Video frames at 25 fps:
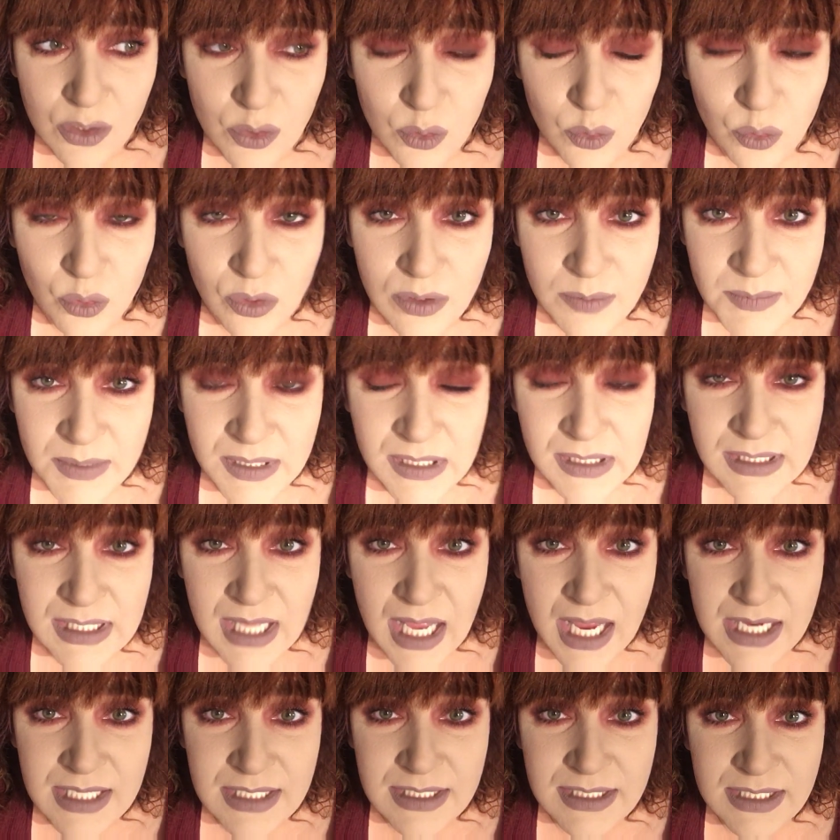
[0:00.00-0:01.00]

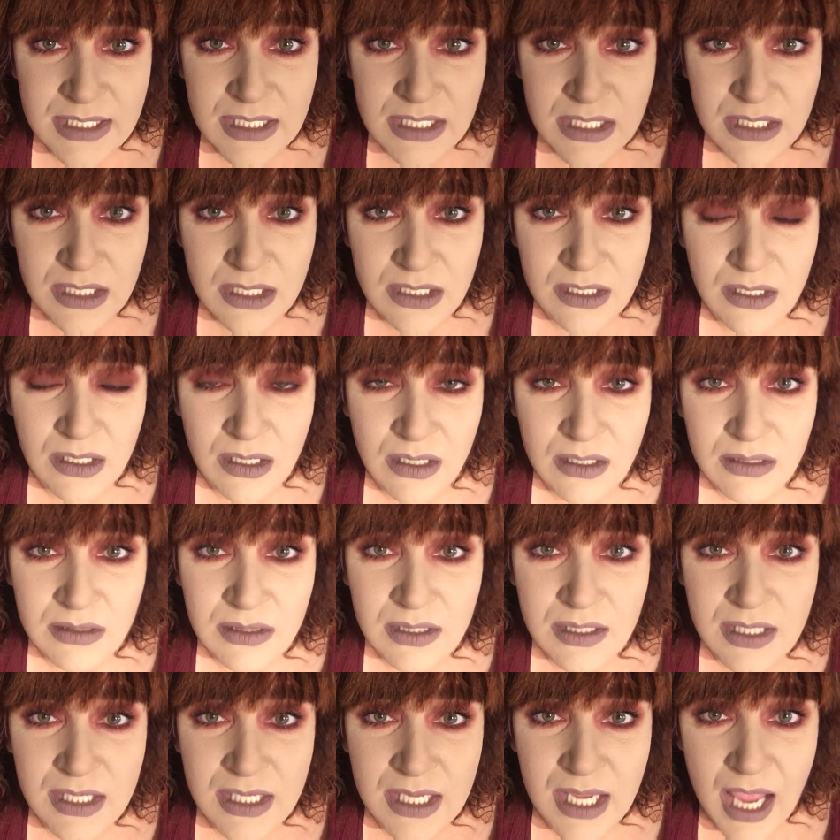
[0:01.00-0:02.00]
criminalizing
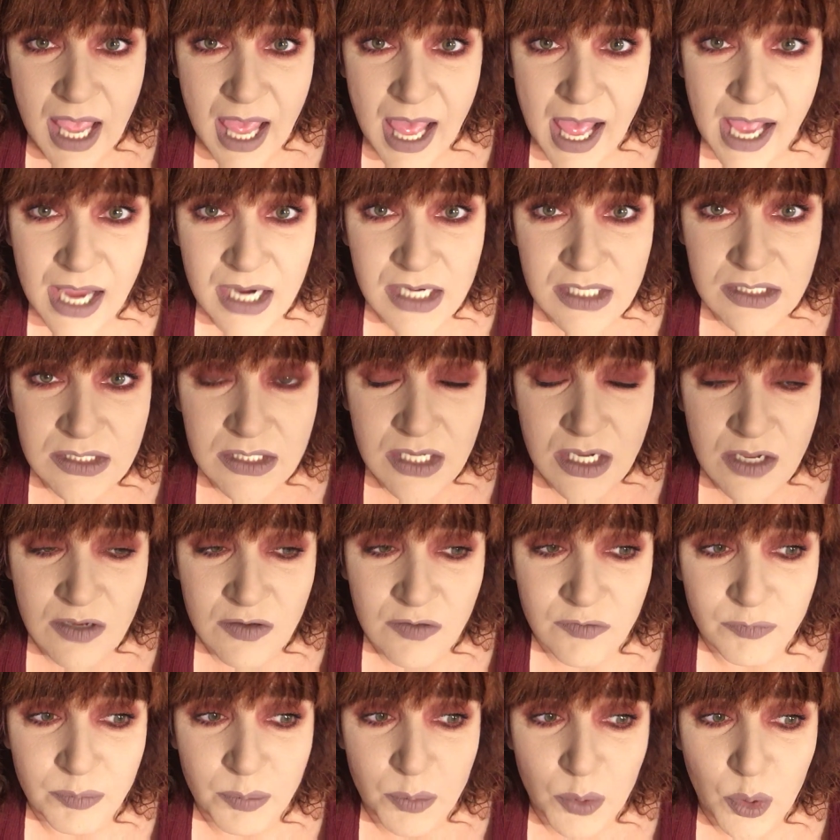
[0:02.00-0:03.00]
the act
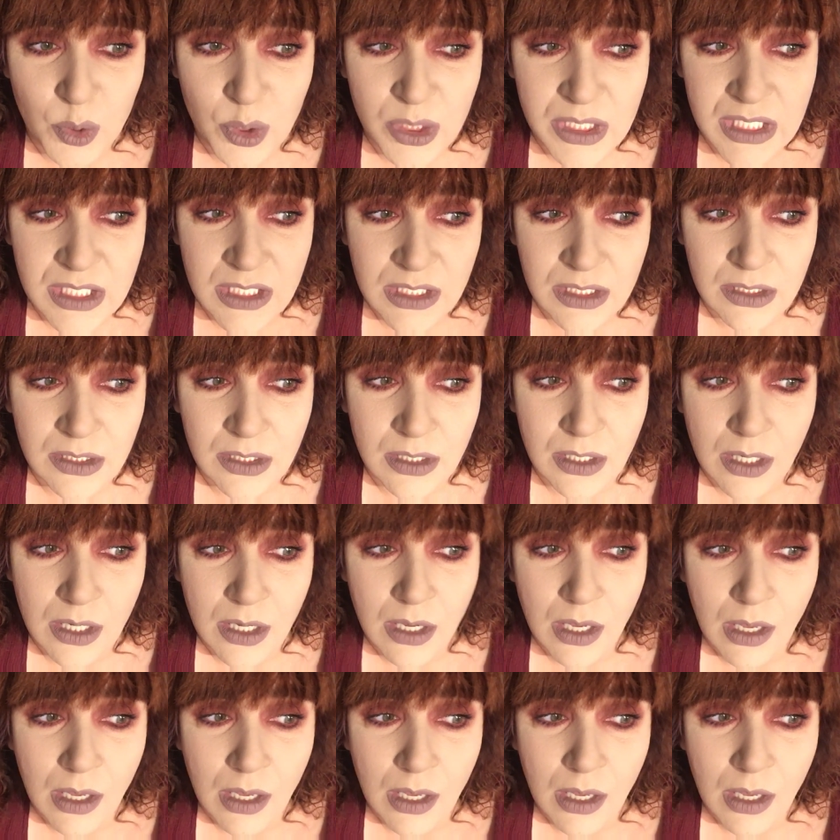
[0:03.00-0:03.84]
of putting